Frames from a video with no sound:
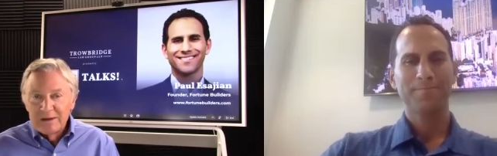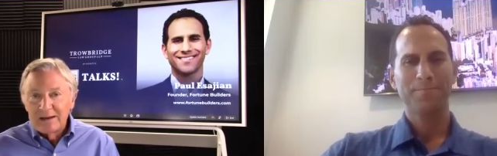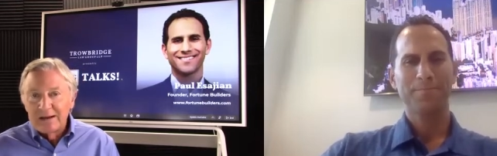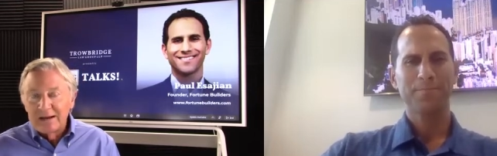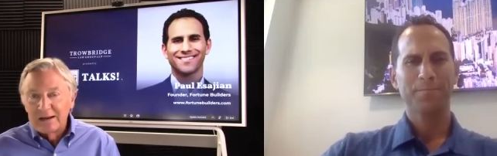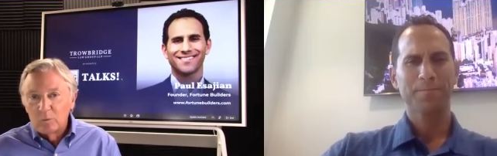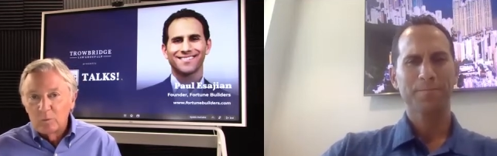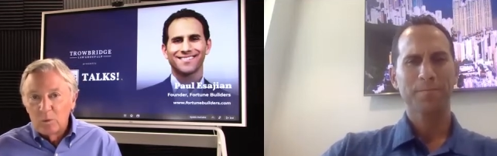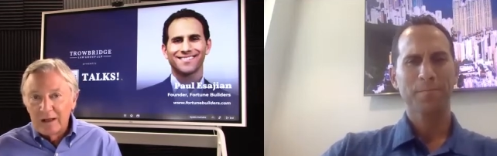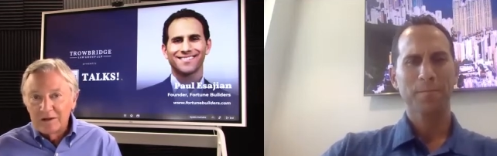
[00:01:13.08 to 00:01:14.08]
Speaker 1: Uh,
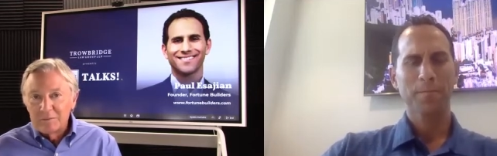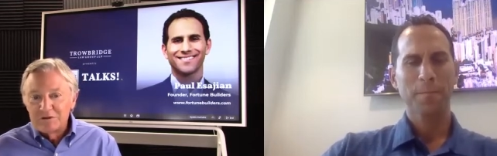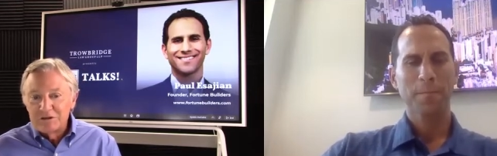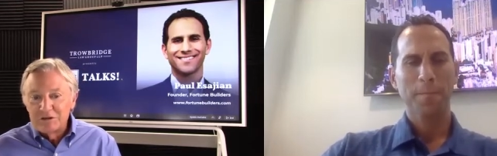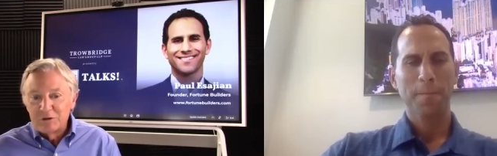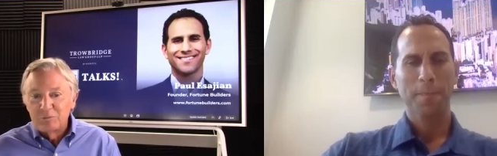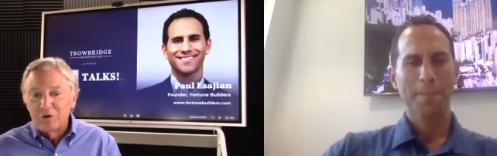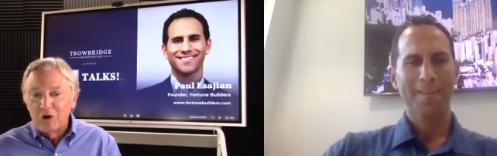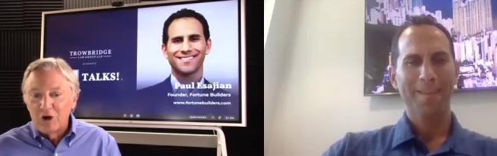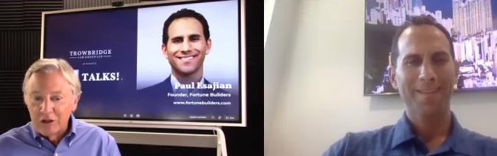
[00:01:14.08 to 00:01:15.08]
welcome to you,
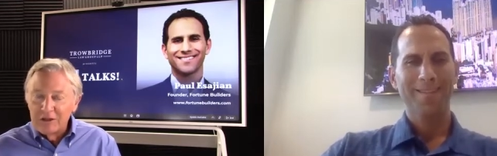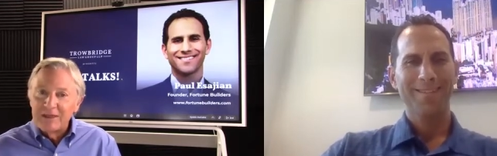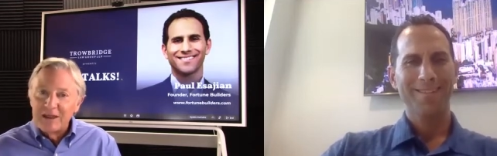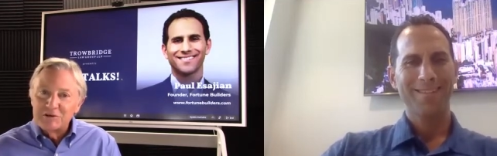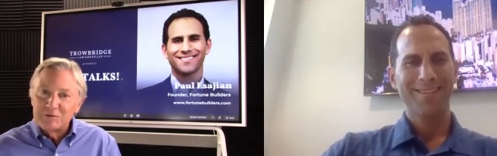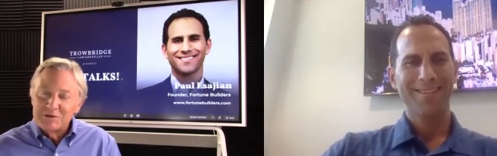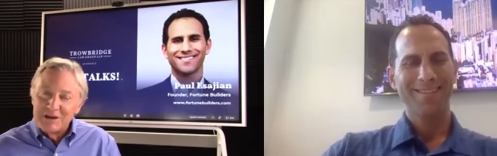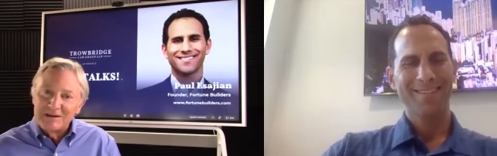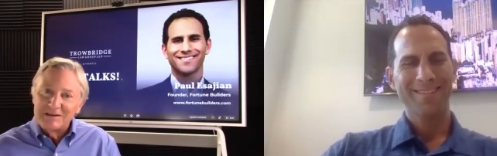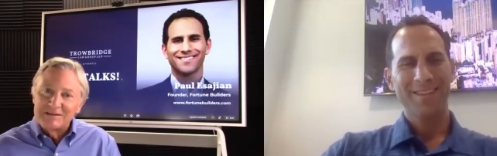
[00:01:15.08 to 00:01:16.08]
Paul, and thanks for
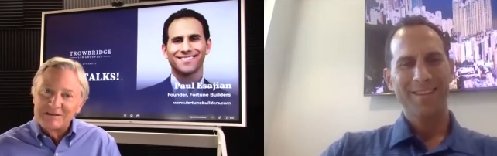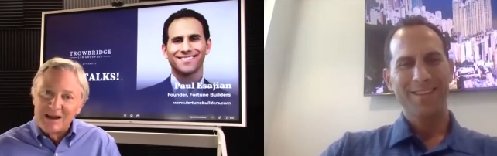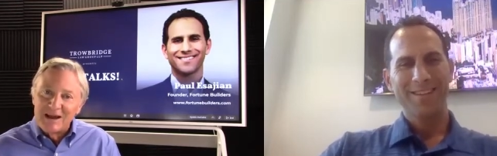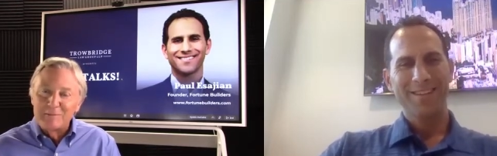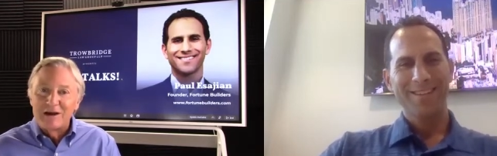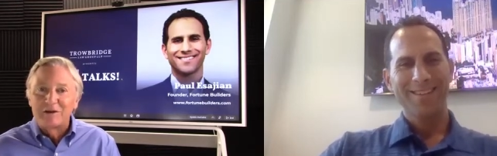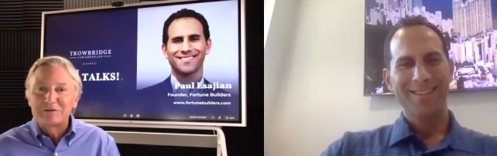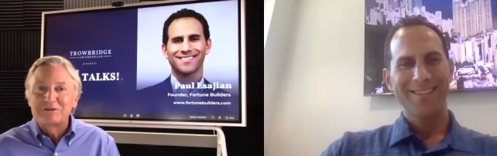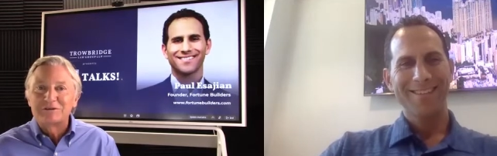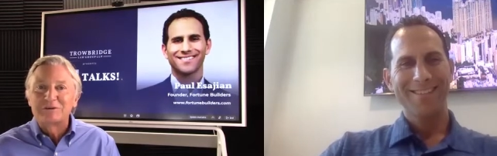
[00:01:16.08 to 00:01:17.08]
taking the time
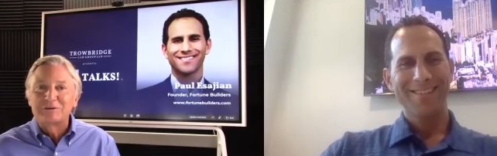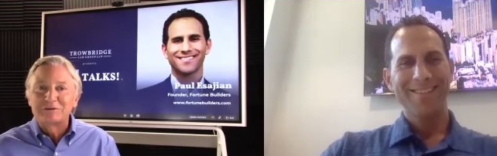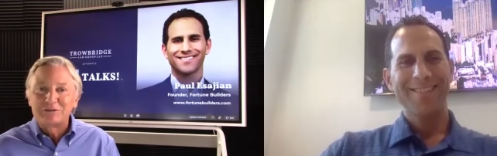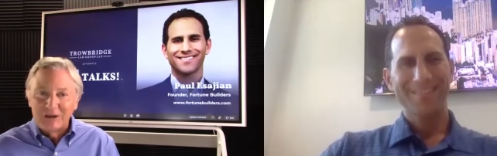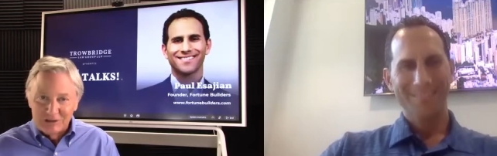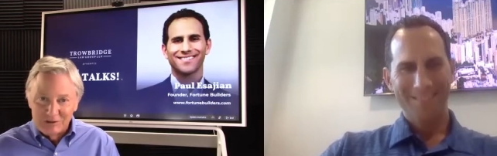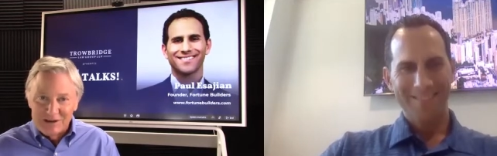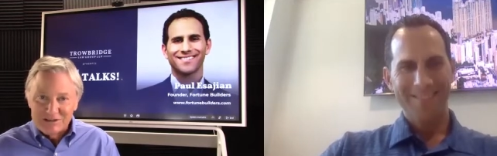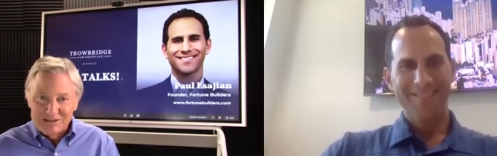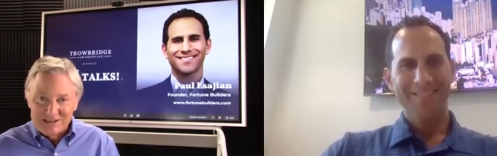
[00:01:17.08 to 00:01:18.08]
out to talk to
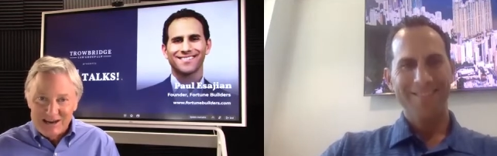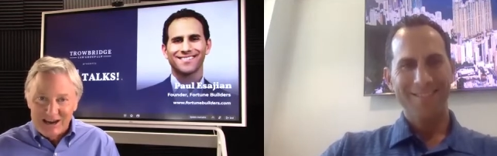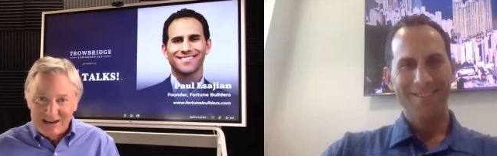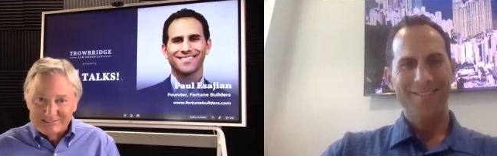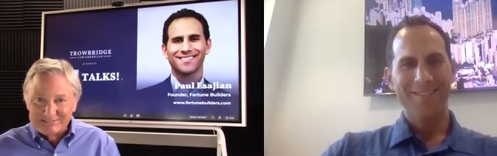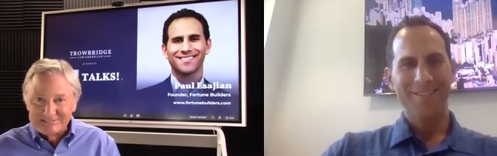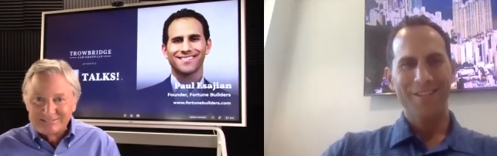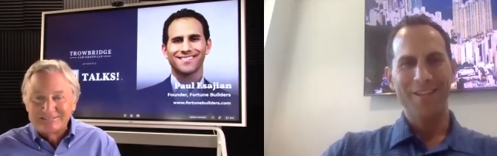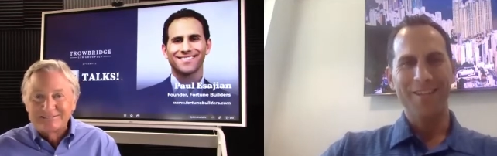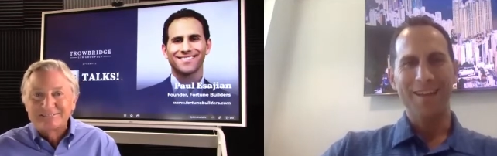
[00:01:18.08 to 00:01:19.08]
us today.
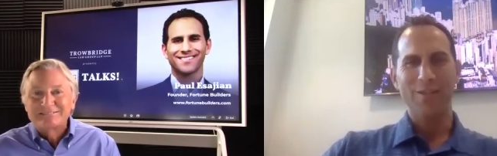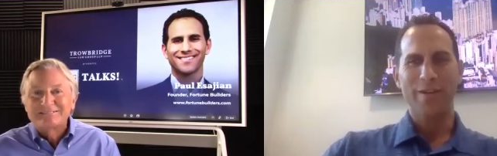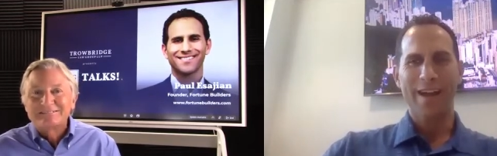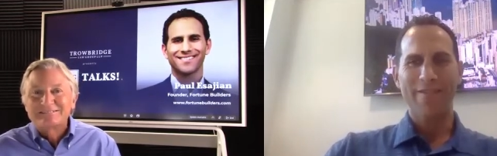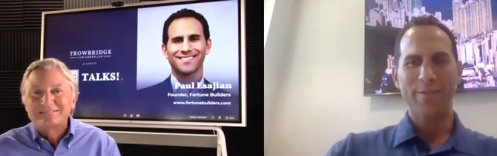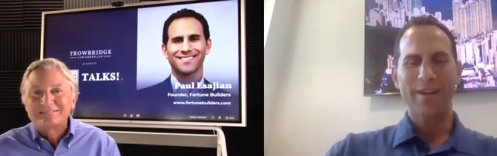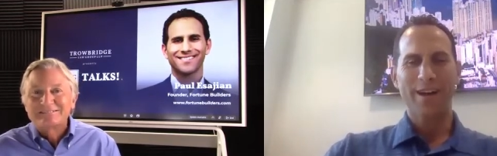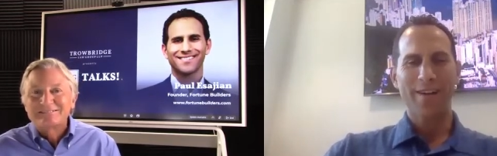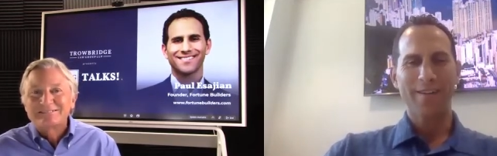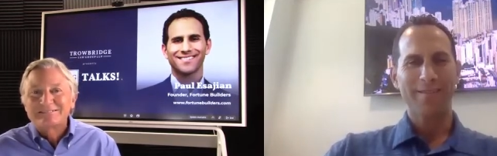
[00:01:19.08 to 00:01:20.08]
Speaker 2: Gene, thanks for having me
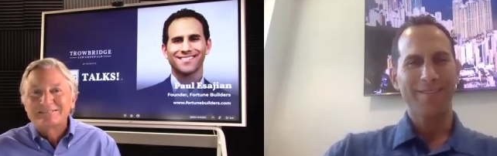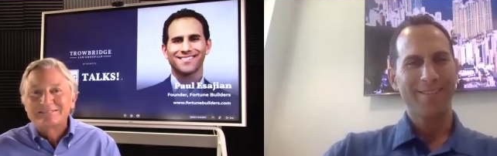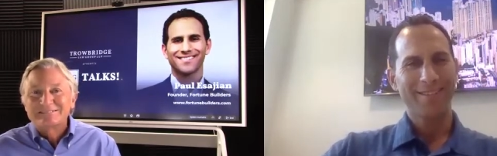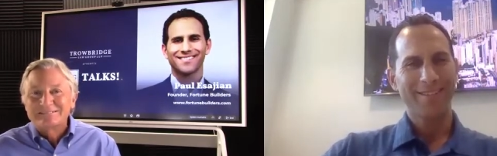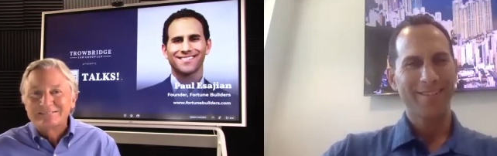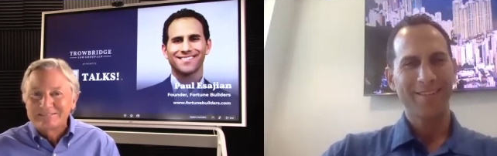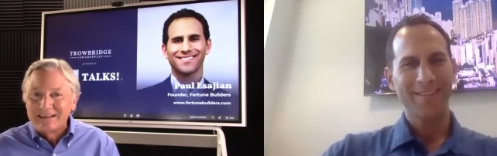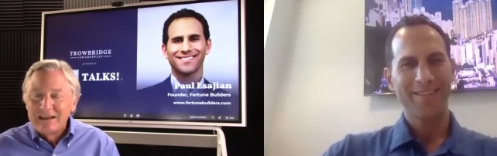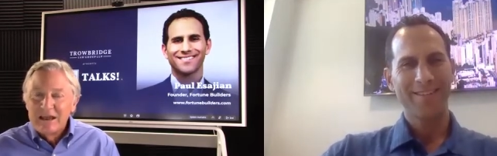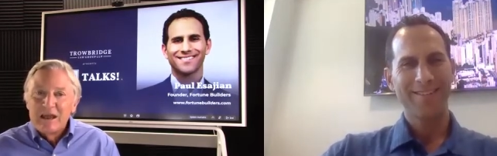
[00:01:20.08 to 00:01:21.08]
on.
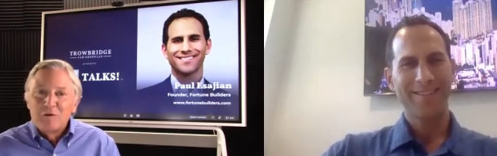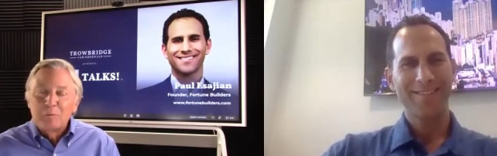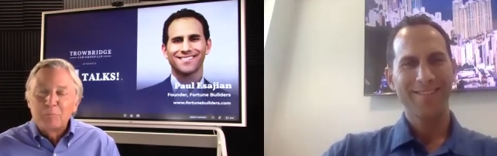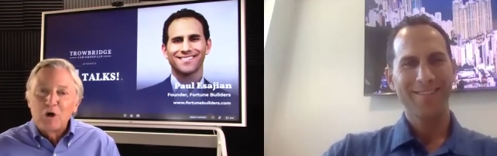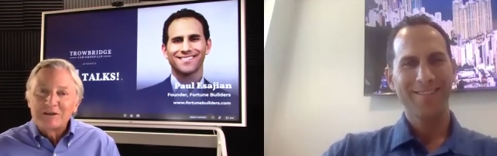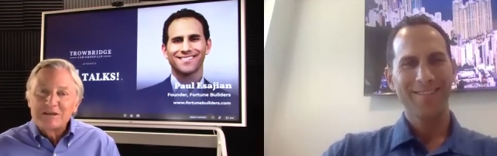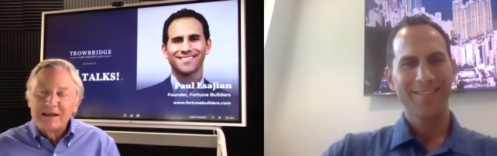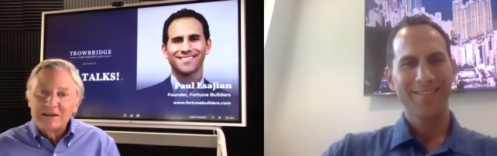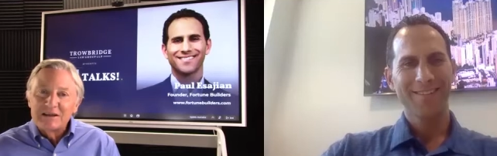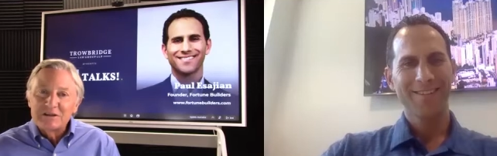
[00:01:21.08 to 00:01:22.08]
Speaker 1: Okay. Well, Paul,
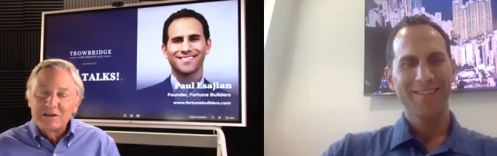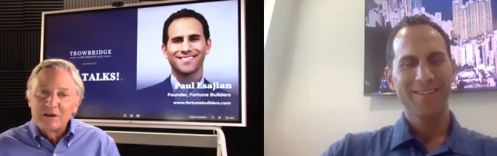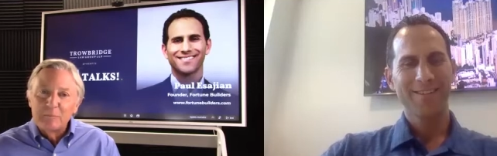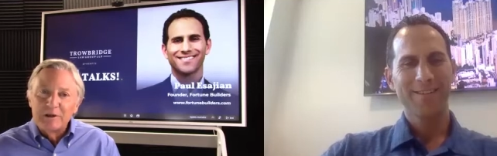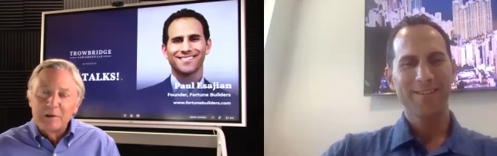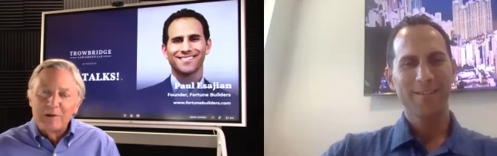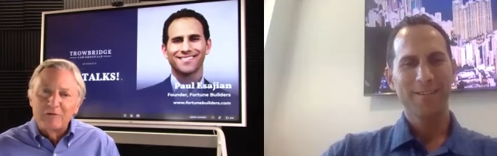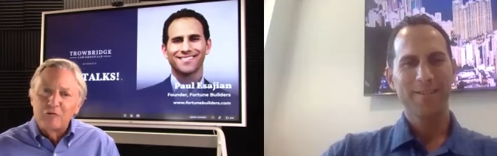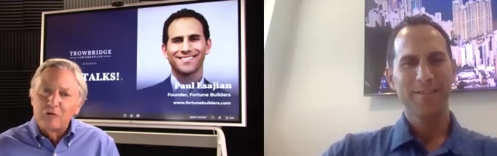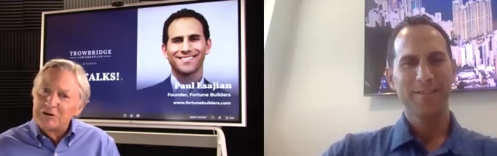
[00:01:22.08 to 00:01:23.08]
tell us a little bit
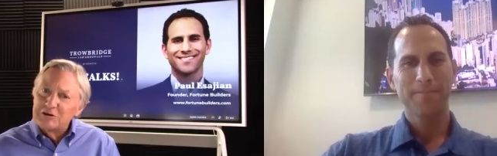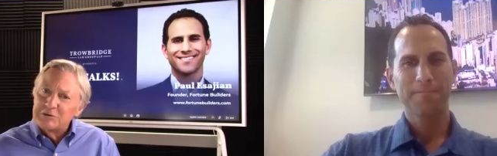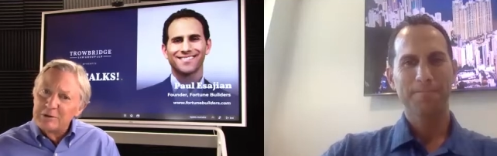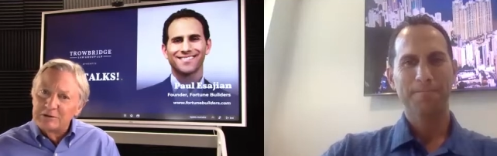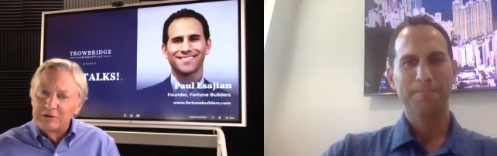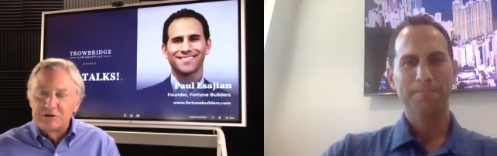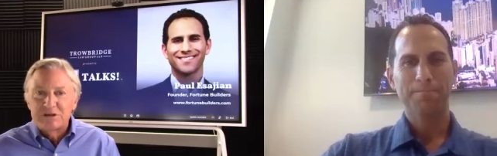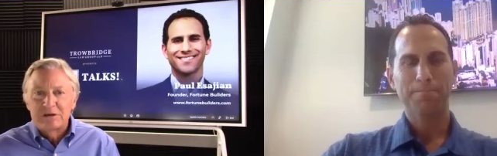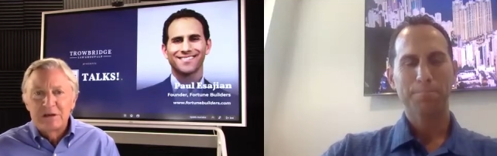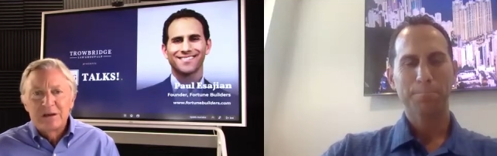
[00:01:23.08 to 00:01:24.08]
about Fortune
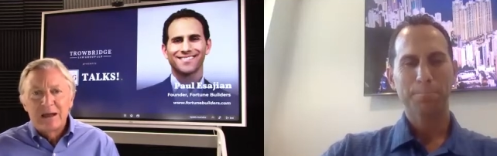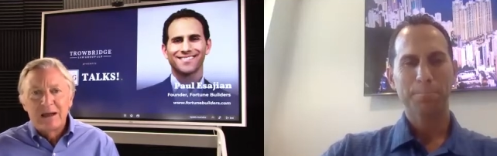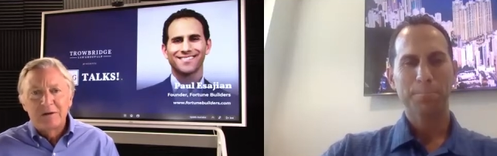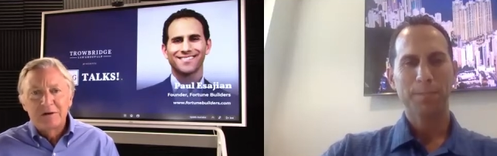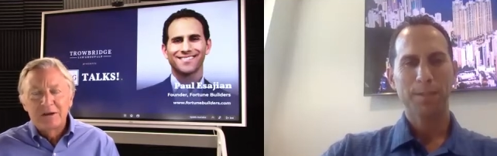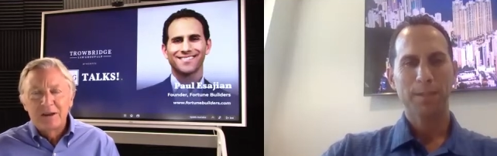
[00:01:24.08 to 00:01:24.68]
Builders. How did it